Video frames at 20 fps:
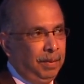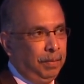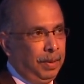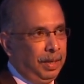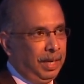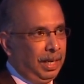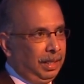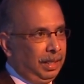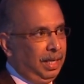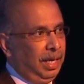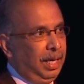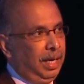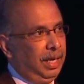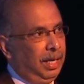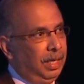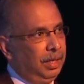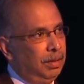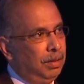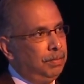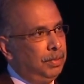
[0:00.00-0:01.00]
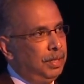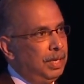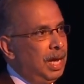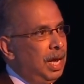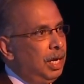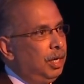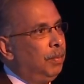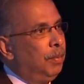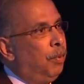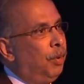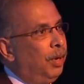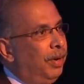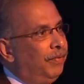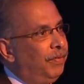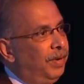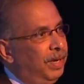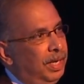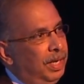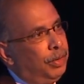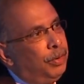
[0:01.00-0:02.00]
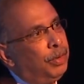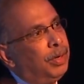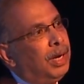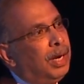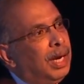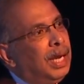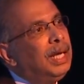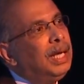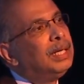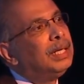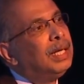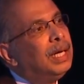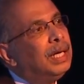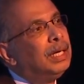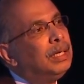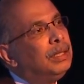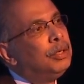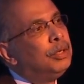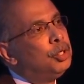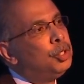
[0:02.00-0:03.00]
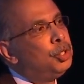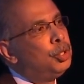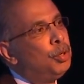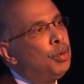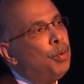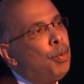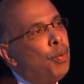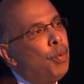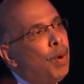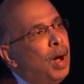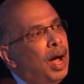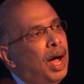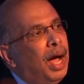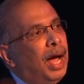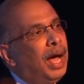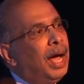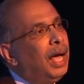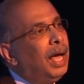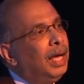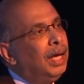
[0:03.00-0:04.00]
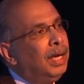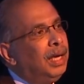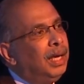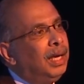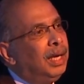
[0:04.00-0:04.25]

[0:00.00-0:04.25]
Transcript: But I think Bernardo put a very good link there to show why